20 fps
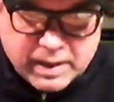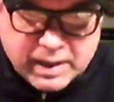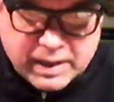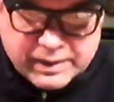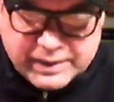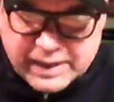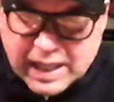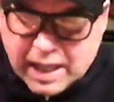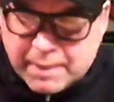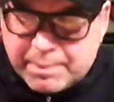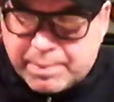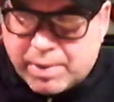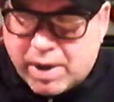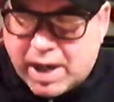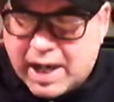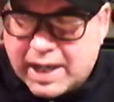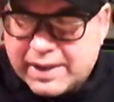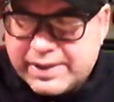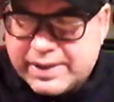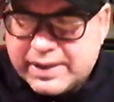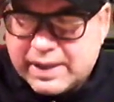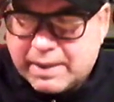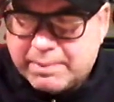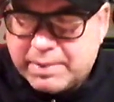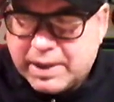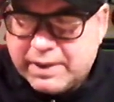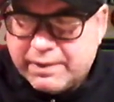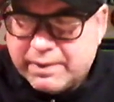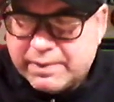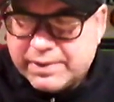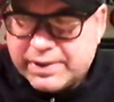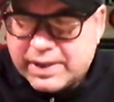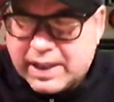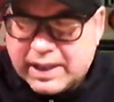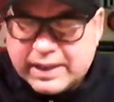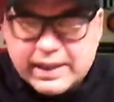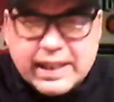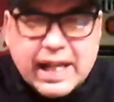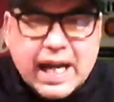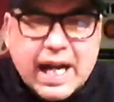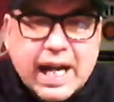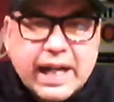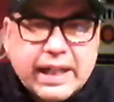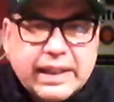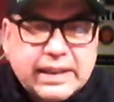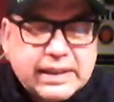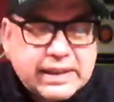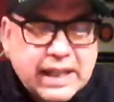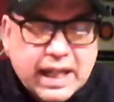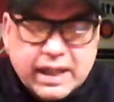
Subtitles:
It's kind of pricey. I believe it was like $9